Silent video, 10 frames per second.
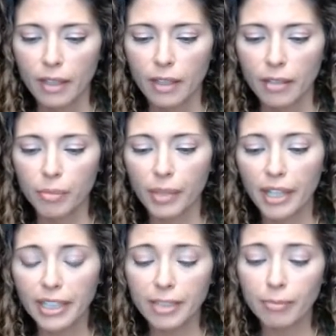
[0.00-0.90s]
Blood
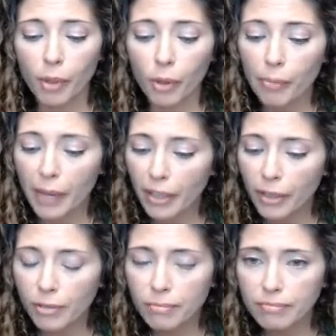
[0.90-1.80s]
and bone
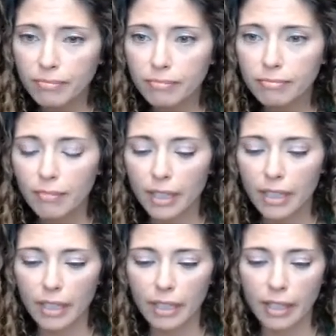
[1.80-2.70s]
marrow
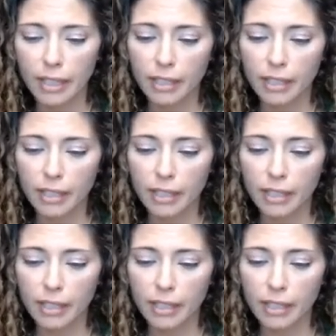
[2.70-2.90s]
can